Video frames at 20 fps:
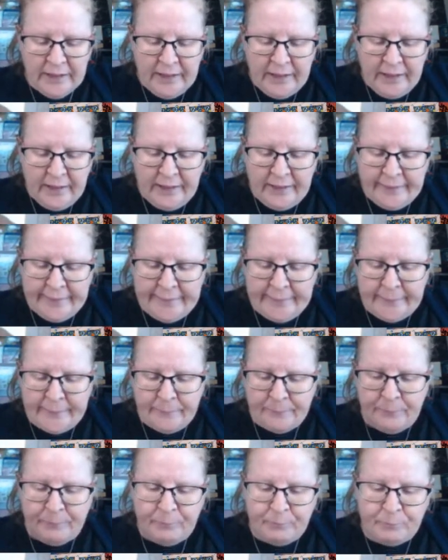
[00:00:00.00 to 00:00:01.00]

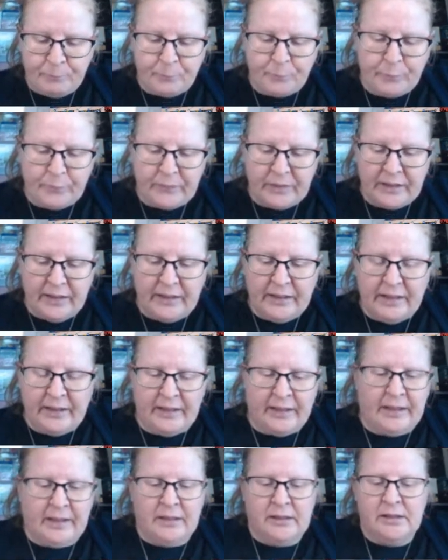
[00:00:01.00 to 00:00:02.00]

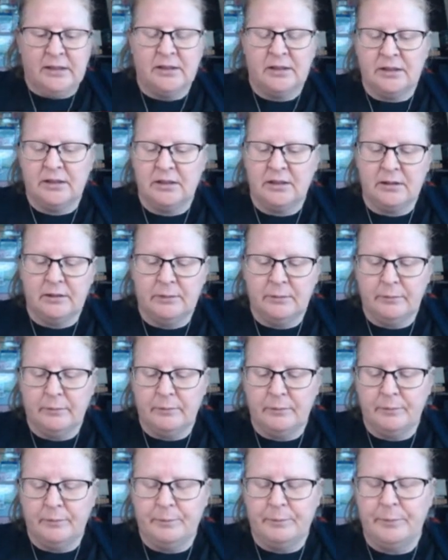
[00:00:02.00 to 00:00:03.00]
And
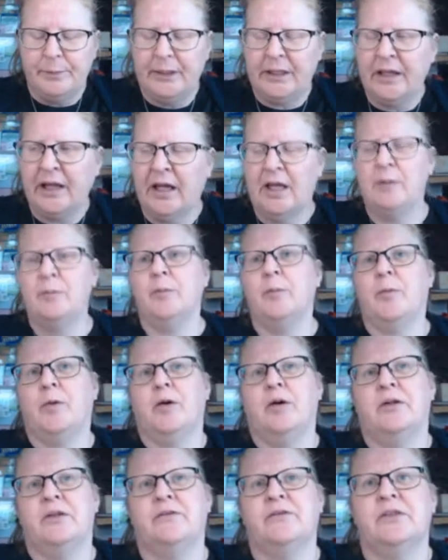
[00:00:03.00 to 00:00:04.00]
became a part
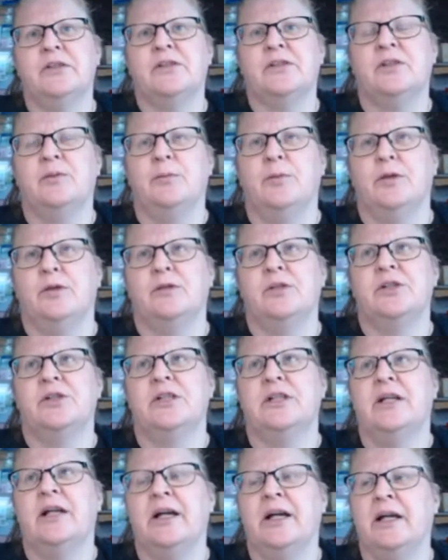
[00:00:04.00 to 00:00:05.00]
of this community,
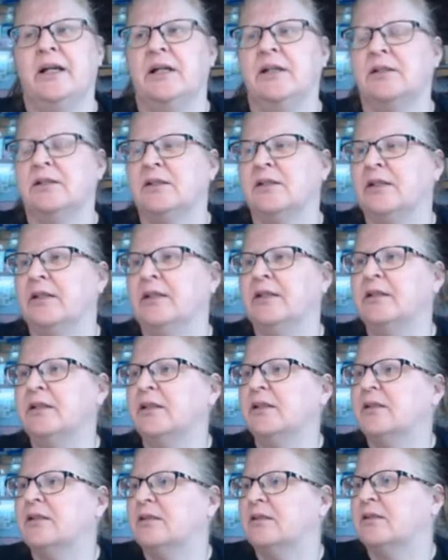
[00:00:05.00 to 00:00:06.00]
and in
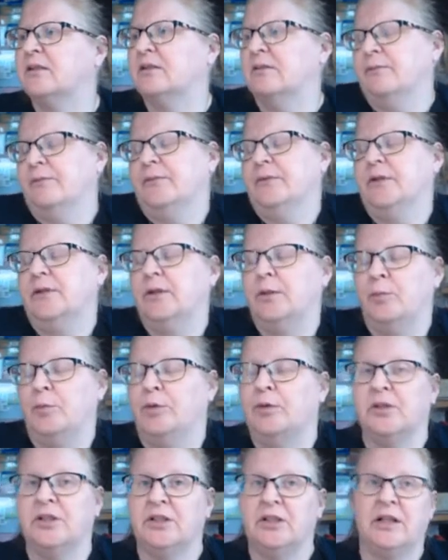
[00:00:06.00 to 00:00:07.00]
this
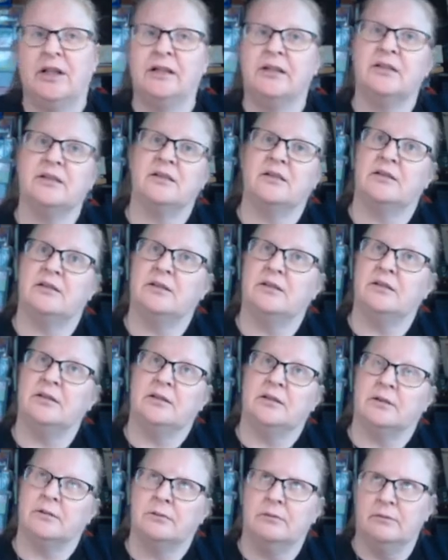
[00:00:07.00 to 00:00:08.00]
community, and this is, you
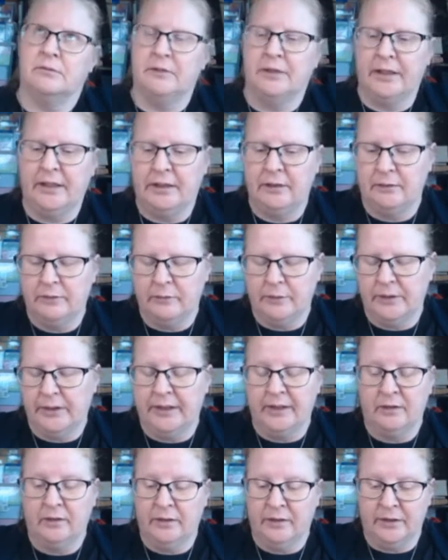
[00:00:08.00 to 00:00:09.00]
know, 8,
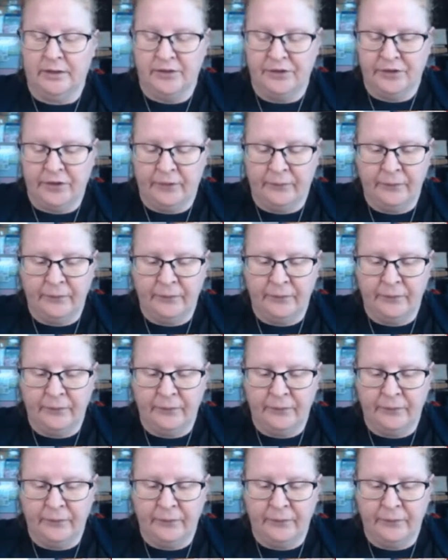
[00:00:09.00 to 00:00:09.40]
9 years ago,